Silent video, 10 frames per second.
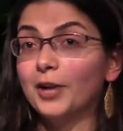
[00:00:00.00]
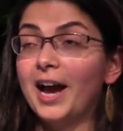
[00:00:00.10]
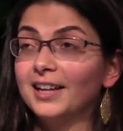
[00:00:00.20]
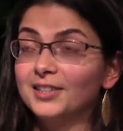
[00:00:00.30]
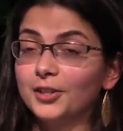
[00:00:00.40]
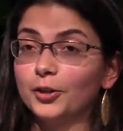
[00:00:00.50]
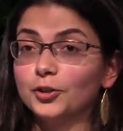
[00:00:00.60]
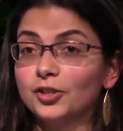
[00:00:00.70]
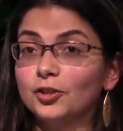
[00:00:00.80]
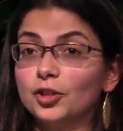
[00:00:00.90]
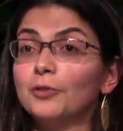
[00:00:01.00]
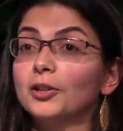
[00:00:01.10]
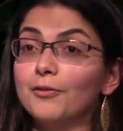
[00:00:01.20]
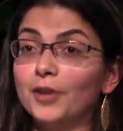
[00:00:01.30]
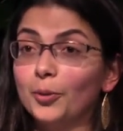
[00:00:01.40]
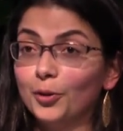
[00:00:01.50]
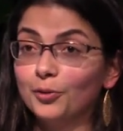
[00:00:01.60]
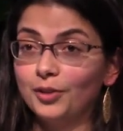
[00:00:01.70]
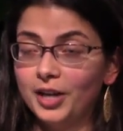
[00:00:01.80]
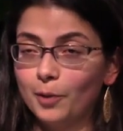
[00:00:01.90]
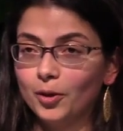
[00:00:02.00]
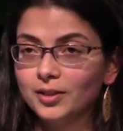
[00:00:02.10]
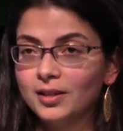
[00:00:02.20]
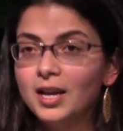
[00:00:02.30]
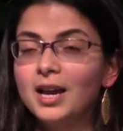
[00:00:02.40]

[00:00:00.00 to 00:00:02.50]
ads that are just generally available through the networks,